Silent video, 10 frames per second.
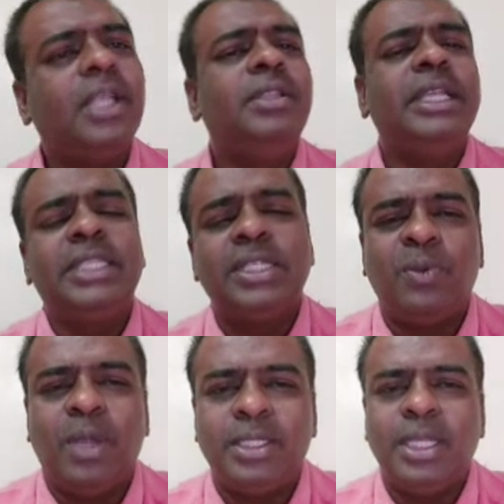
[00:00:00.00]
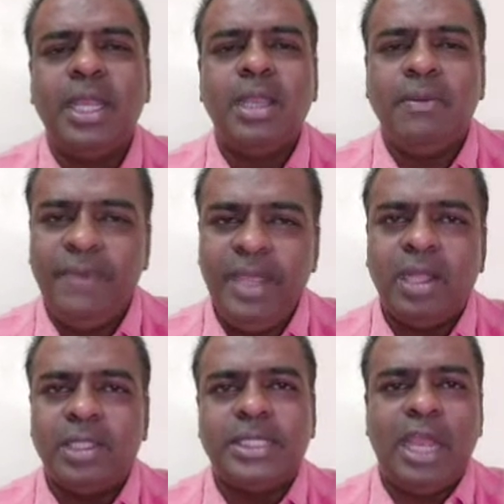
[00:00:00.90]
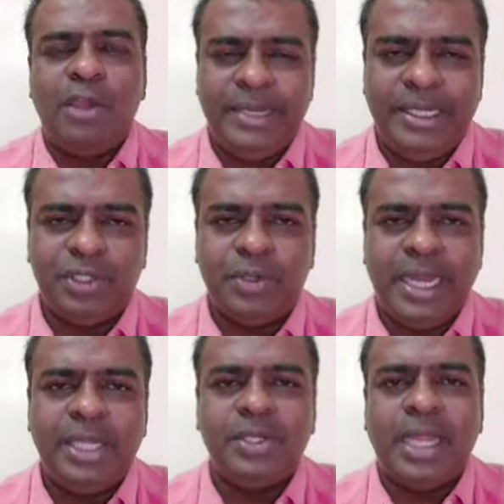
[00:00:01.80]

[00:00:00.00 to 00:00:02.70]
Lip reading: This is what we also have been trying to